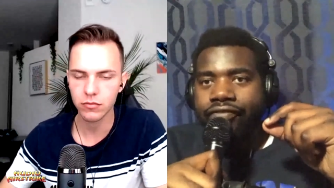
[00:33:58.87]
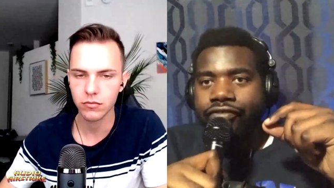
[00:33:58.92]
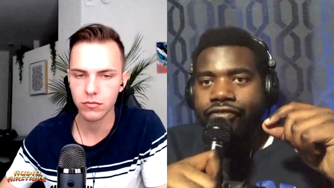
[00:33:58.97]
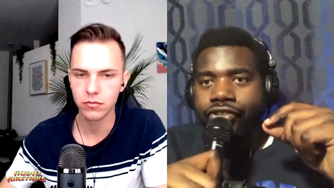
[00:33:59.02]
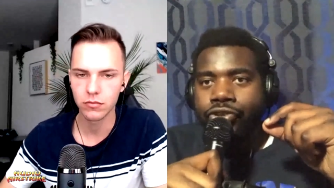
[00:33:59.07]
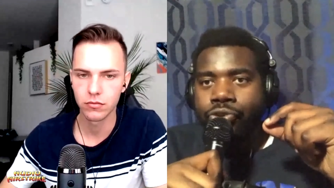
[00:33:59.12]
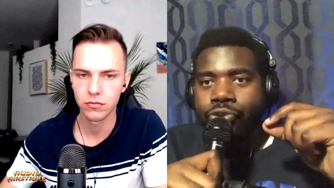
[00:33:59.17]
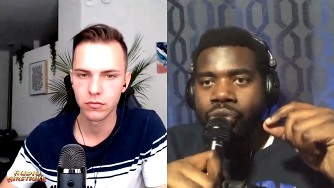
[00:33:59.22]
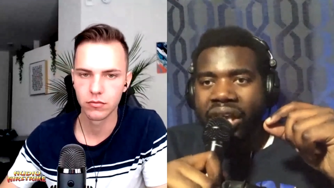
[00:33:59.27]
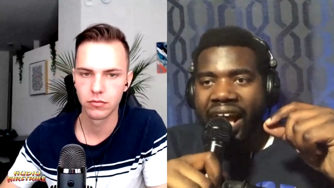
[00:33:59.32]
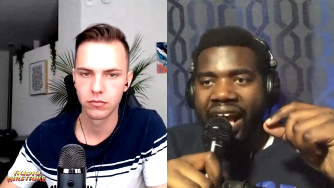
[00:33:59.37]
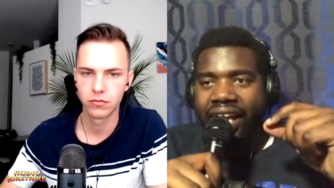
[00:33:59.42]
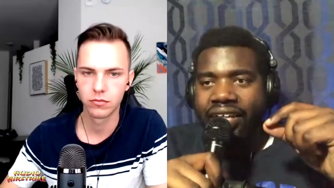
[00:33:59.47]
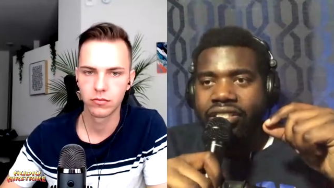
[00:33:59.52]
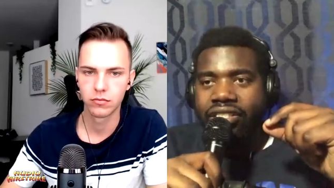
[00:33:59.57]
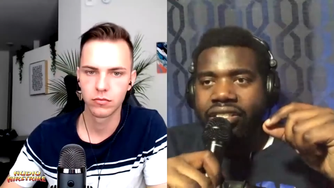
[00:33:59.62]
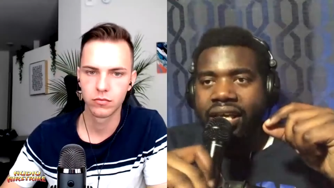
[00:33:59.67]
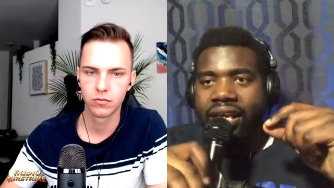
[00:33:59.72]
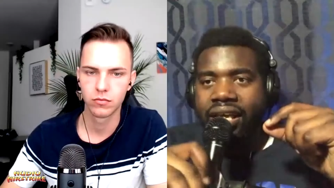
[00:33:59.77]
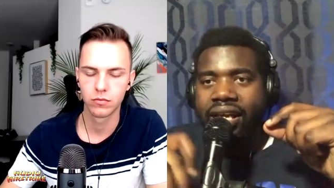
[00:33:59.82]
Speaker 1: if you
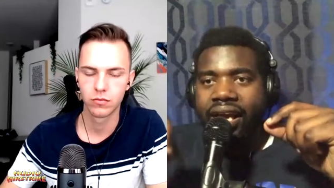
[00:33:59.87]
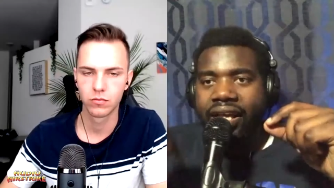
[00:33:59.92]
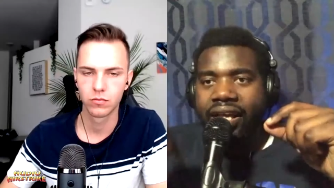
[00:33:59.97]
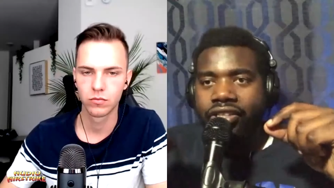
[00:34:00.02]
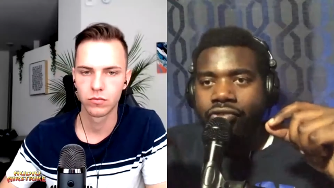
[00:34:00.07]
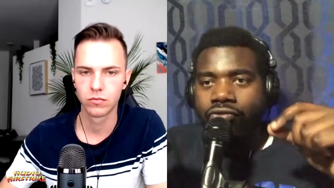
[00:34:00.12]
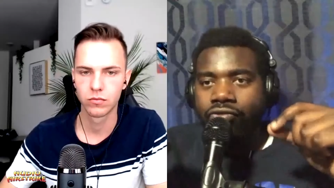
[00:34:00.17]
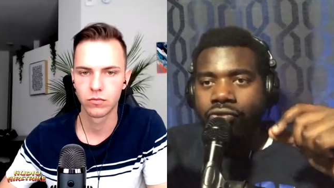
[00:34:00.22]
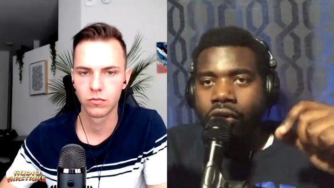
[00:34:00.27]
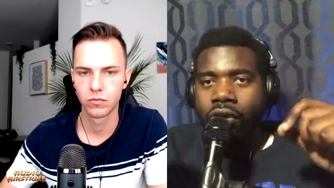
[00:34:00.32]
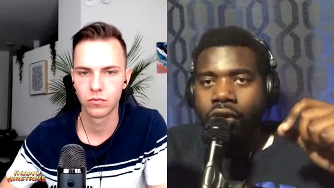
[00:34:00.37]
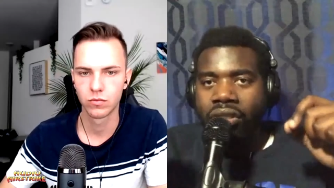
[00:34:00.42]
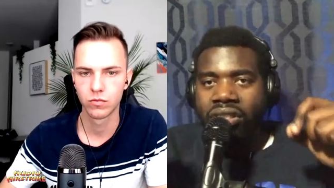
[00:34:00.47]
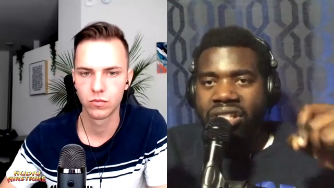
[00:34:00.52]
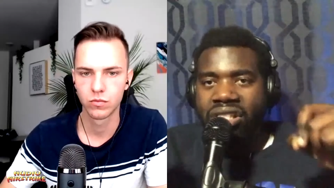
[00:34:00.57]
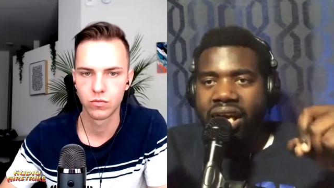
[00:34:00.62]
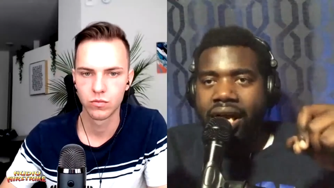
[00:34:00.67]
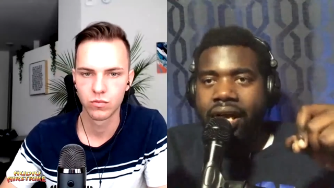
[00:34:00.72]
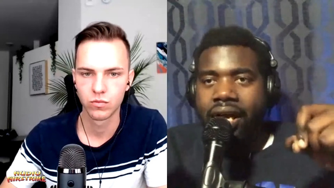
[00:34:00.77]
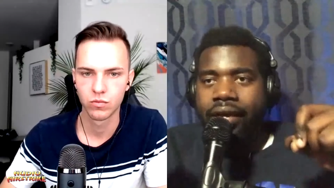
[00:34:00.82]
catch that at the
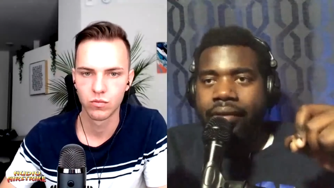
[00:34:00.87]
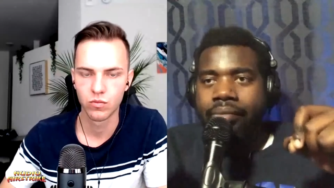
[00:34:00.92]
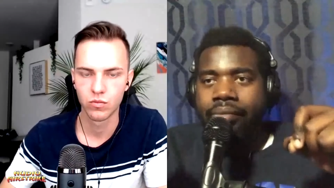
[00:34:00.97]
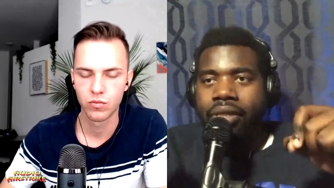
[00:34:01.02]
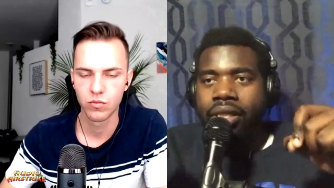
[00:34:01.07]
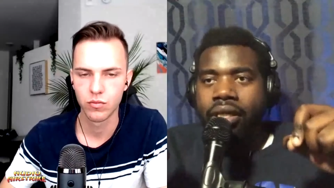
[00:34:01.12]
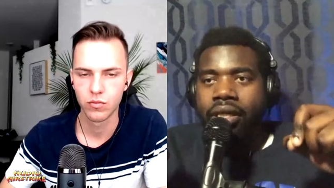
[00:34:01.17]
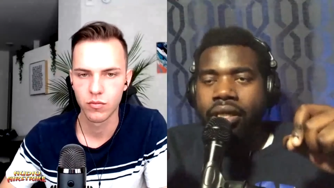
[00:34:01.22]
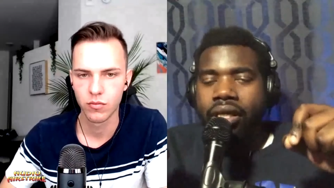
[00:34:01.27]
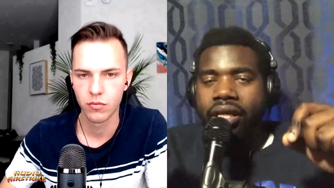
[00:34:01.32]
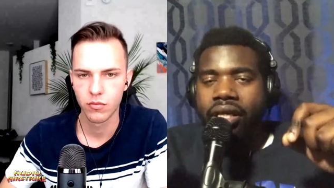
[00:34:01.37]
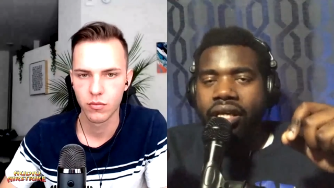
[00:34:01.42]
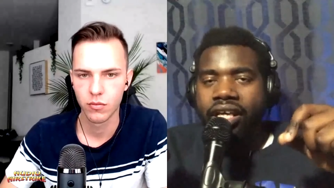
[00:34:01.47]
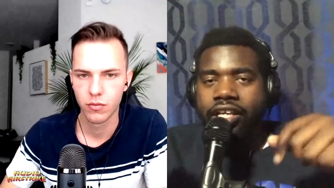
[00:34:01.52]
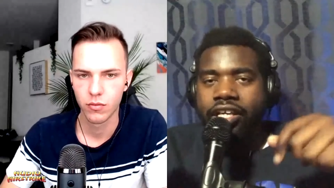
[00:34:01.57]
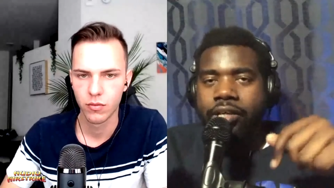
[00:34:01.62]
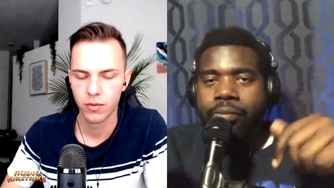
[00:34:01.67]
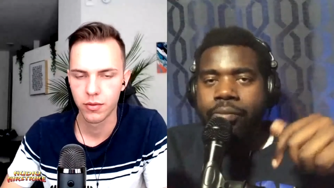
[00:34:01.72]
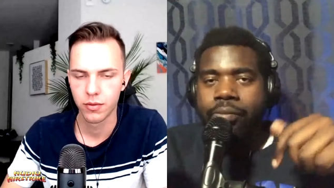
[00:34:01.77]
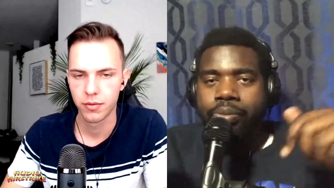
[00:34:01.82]
wrong time,
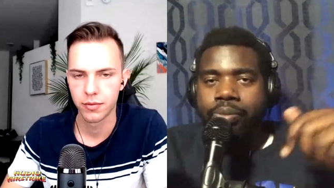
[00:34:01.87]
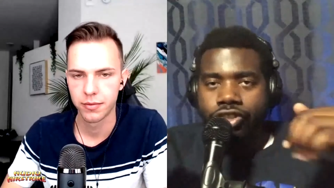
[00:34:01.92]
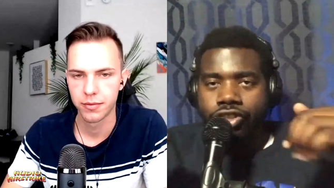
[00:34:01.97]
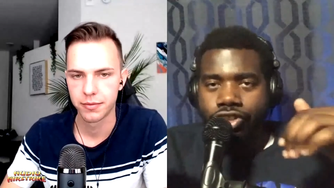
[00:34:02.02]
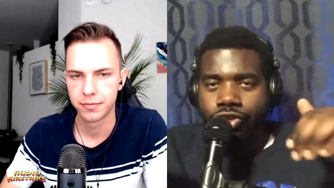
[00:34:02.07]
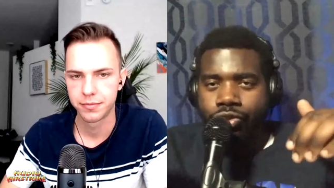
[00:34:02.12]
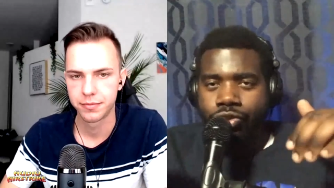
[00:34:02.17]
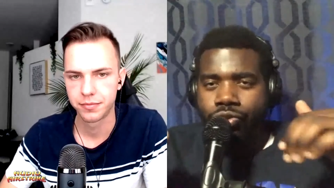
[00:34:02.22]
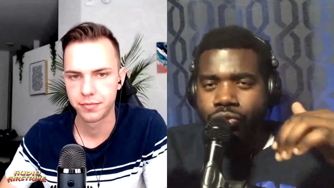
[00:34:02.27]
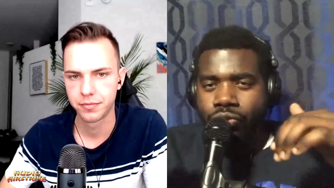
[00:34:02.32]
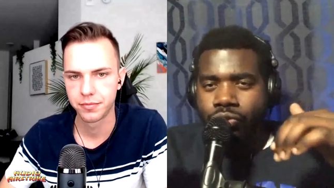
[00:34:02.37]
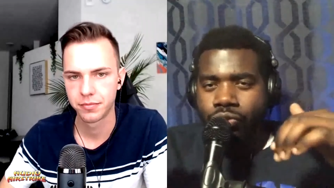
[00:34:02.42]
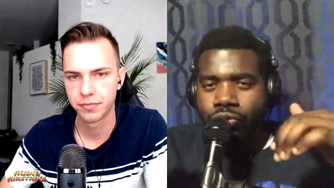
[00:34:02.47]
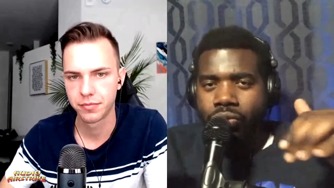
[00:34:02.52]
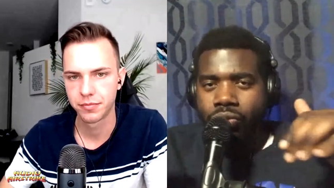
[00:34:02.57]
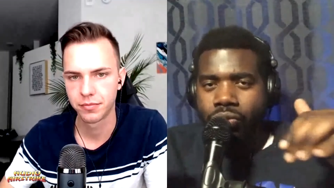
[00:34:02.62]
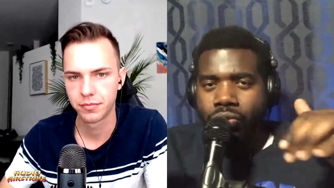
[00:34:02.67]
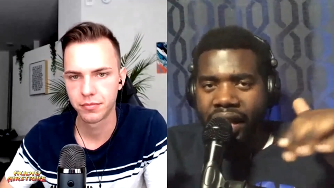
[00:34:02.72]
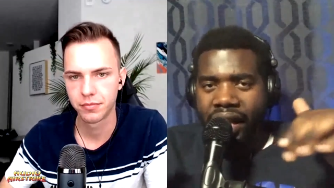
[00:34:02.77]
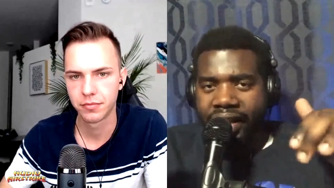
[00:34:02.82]
it could put you
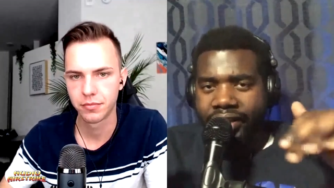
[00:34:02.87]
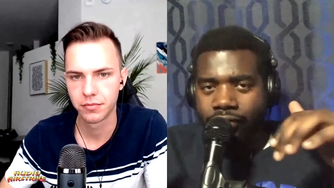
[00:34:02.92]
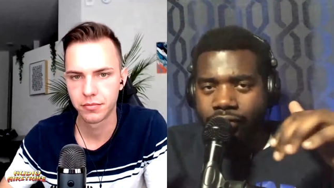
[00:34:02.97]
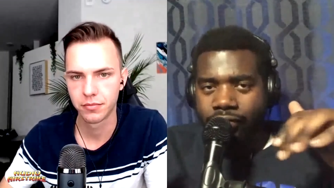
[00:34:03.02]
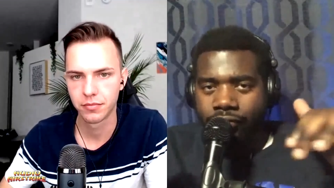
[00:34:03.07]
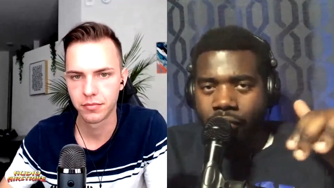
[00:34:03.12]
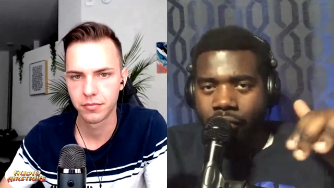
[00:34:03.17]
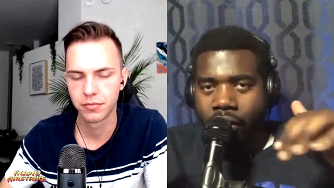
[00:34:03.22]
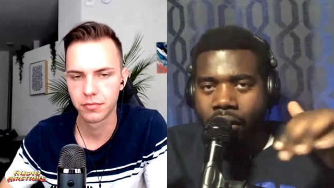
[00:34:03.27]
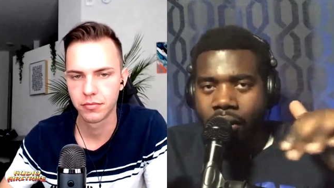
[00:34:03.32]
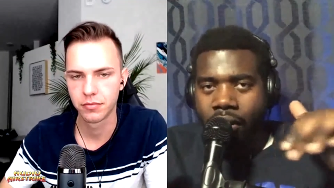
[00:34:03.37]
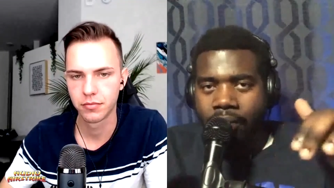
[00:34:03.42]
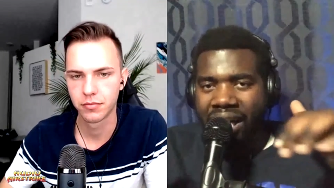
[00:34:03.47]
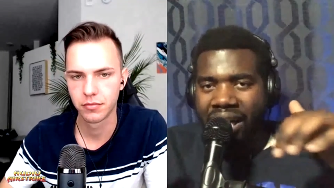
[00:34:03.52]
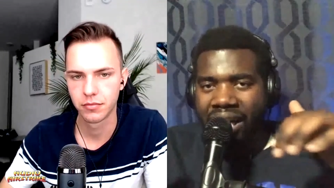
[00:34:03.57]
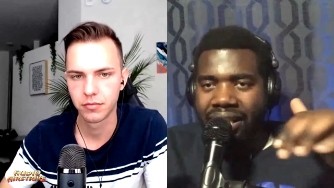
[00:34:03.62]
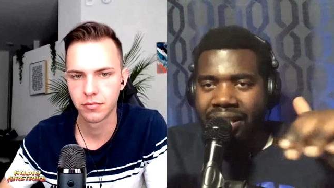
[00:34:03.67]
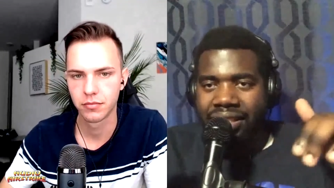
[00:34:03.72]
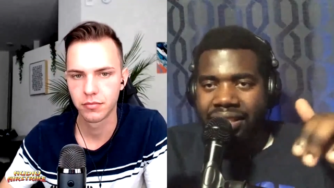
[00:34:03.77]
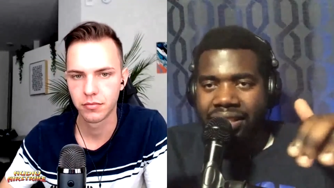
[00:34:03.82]
at the wrong
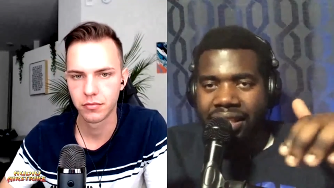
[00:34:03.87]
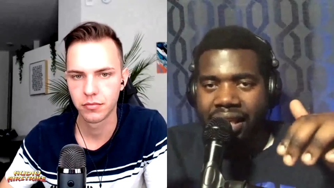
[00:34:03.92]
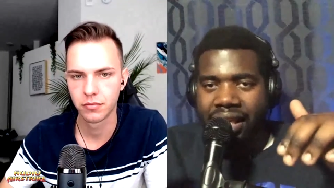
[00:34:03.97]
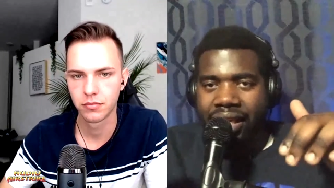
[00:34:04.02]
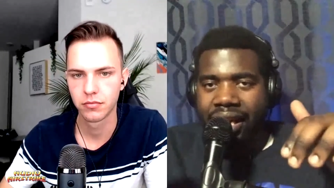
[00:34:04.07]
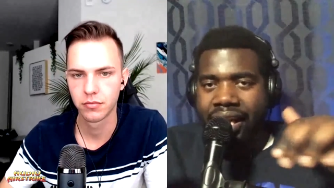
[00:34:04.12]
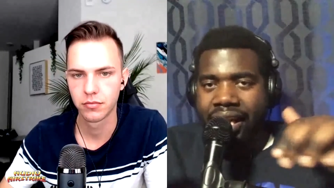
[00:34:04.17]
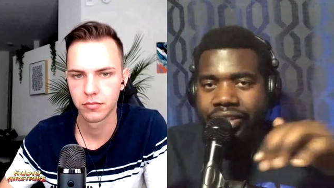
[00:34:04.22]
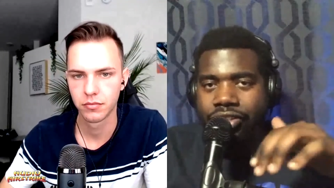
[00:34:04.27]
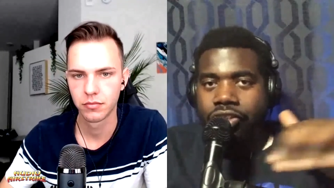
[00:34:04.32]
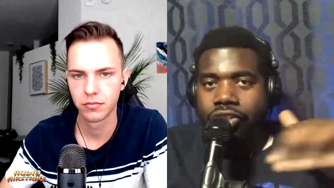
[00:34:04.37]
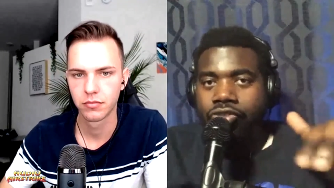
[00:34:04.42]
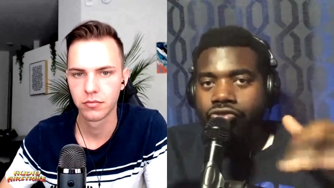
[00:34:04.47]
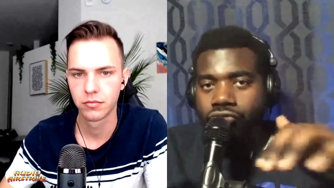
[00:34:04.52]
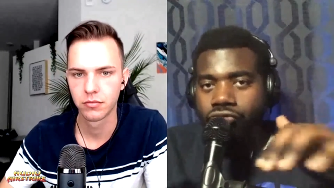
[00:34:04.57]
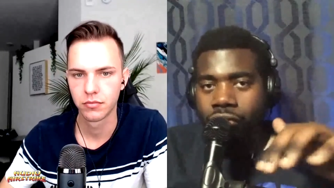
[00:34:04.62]
mindset at